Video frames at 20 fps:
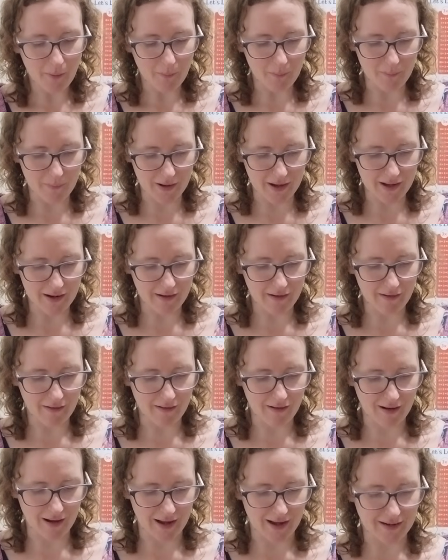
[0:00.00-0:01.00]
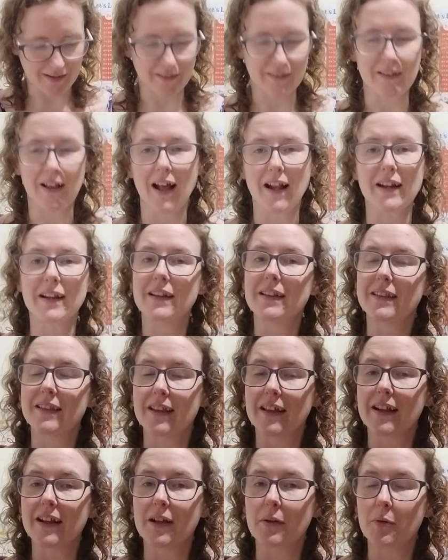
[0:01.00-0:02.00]
but I decided
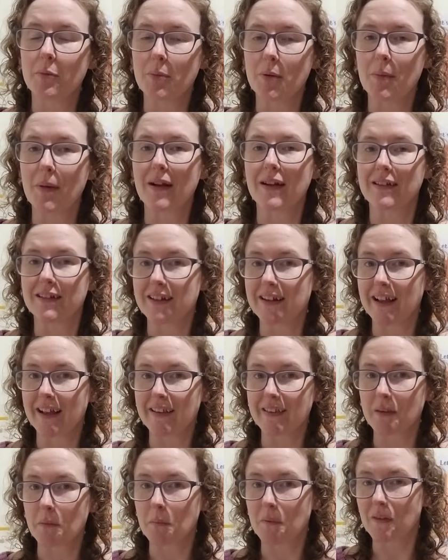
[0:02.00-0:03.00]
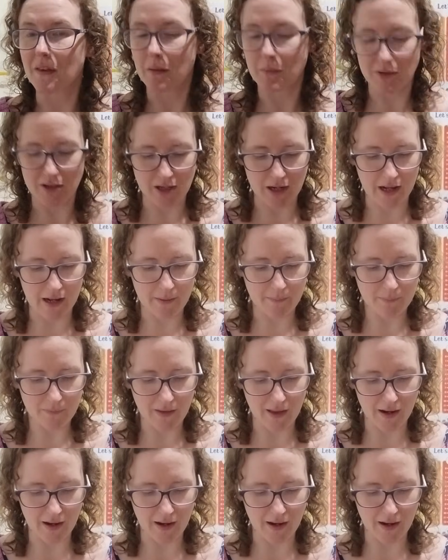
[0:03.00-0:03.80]
that it would be better to get some sleep tonight.